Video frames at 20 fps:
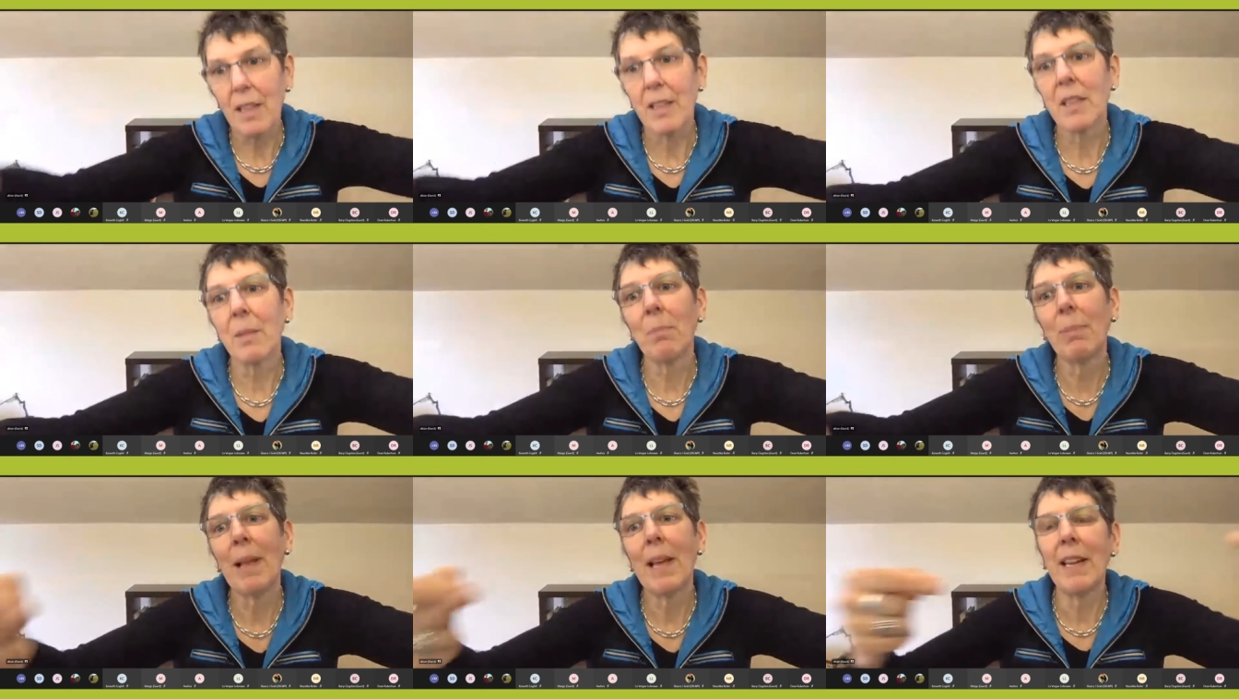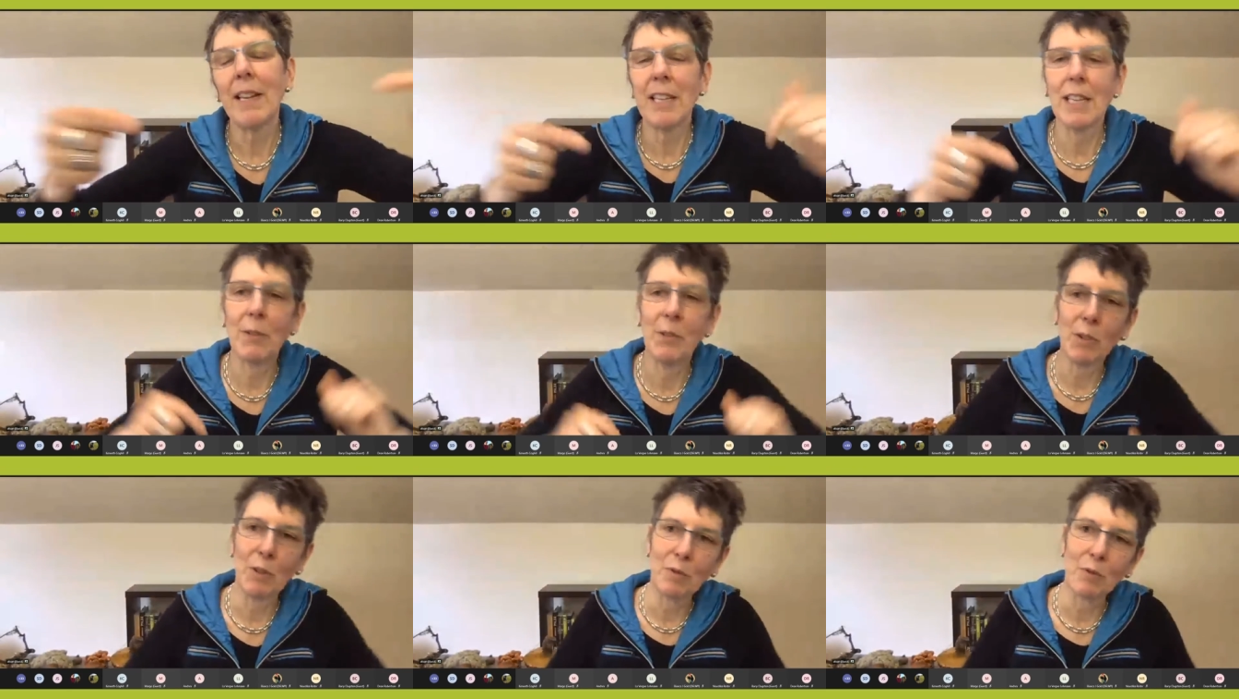the plant
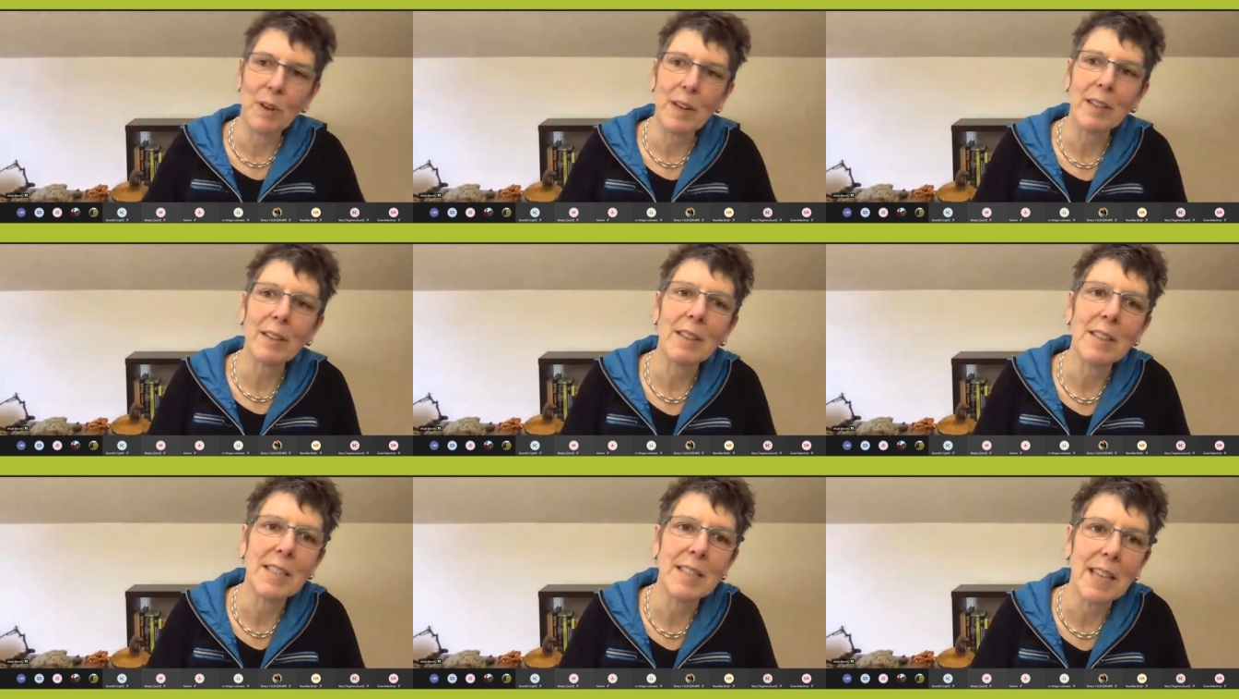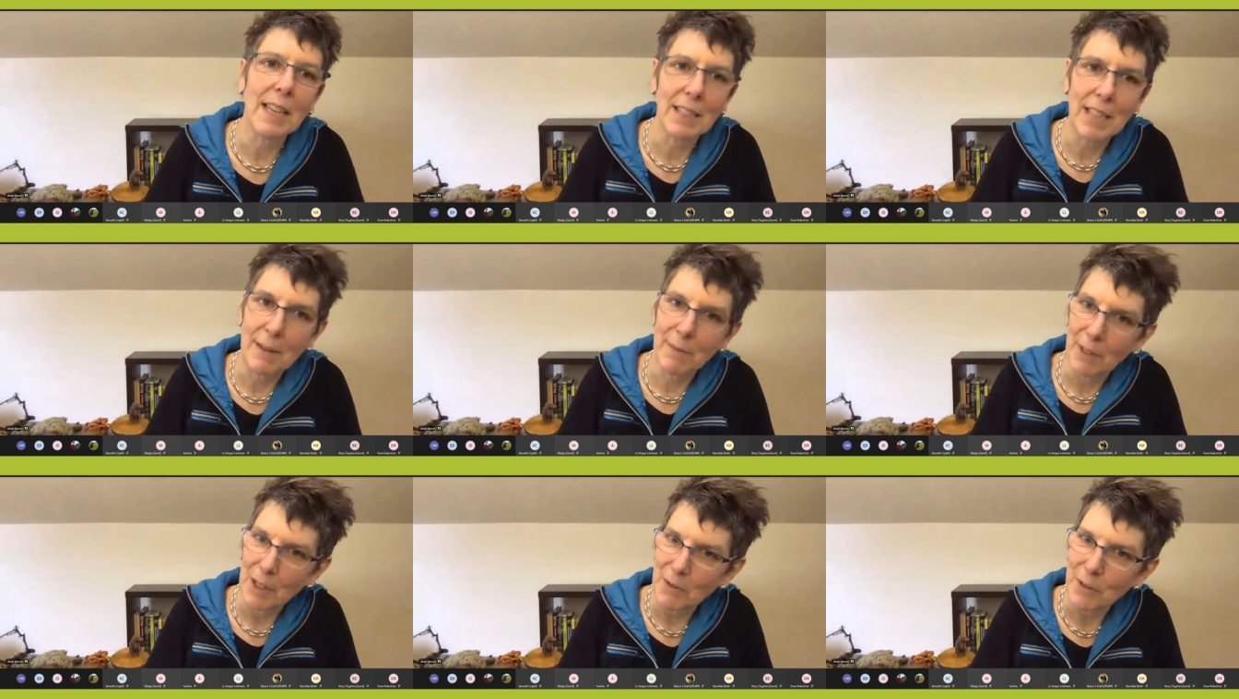gives the fungus a
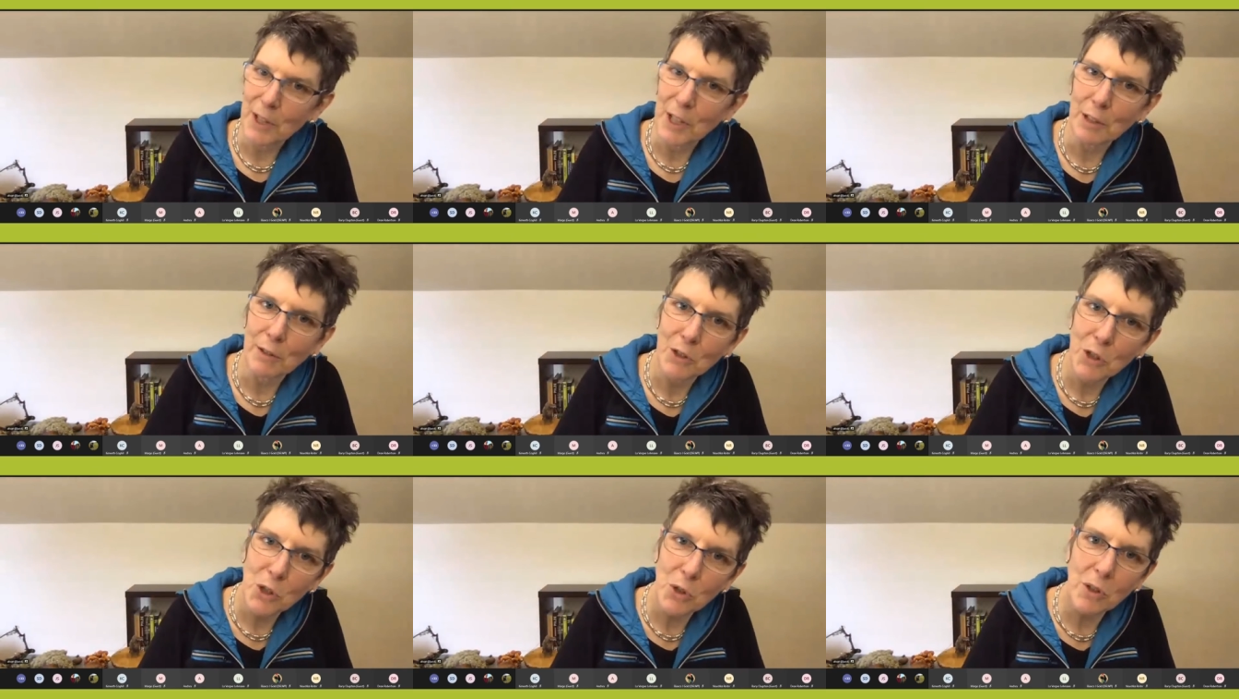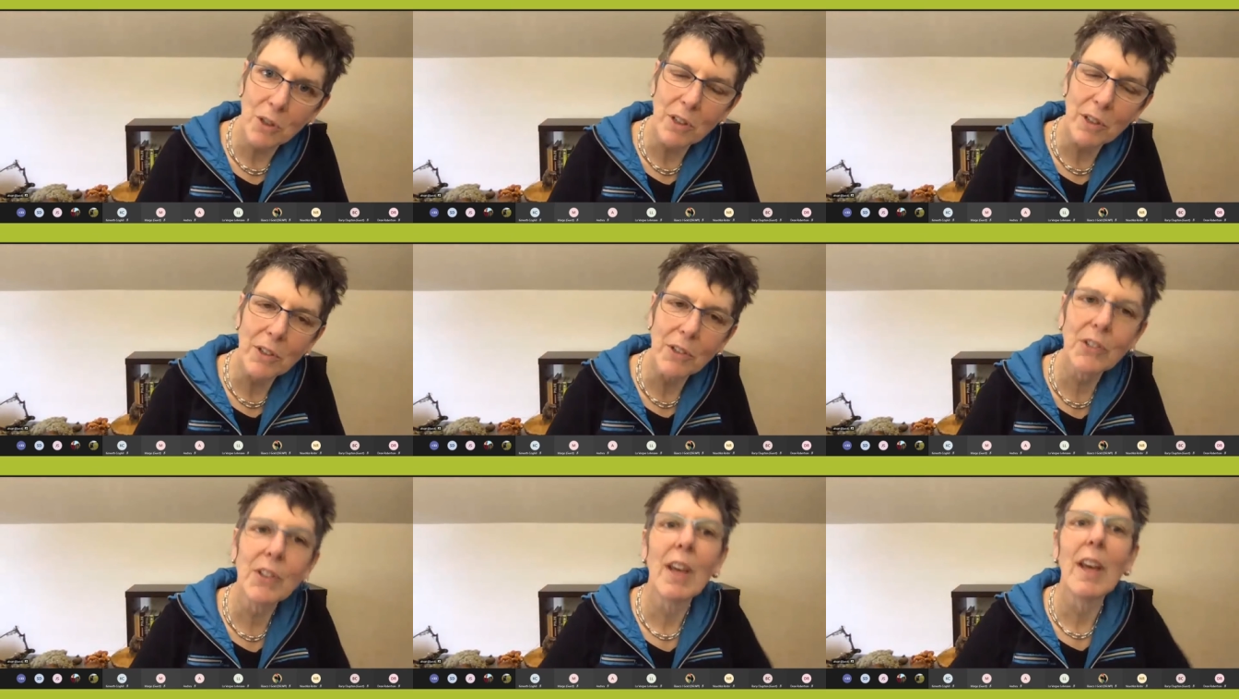lovely feed of
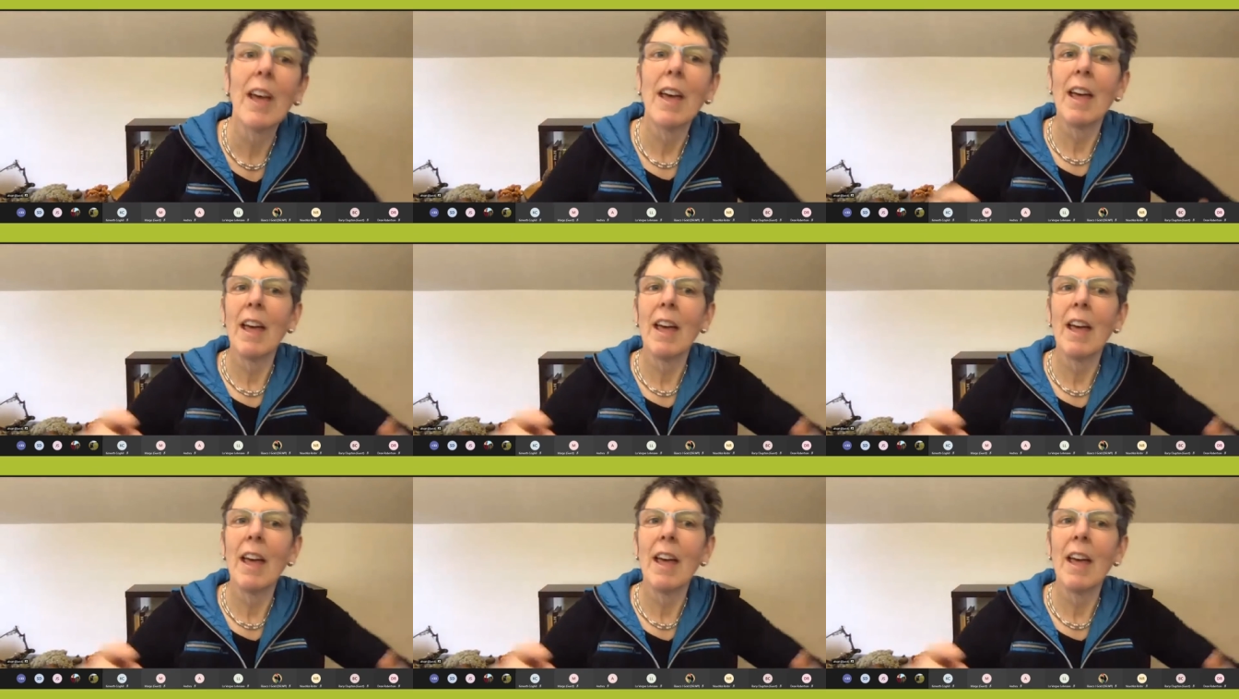sugars